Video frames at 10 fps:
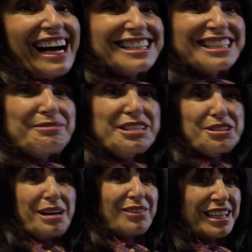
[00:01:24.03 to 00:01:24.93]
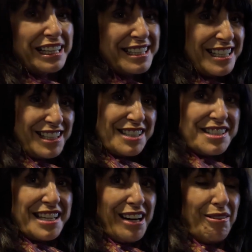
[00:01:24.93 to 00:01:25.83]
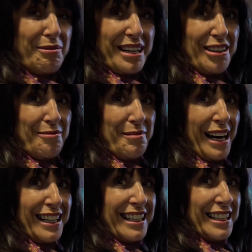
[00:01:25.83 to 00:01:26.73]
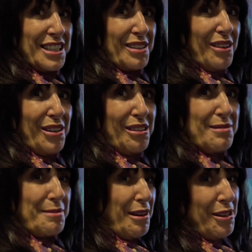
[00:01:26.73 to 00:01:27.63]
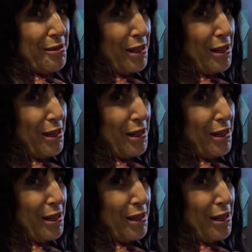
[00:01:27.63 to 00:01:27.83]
Actually, we do have a little dance now when we come back into our rooms about who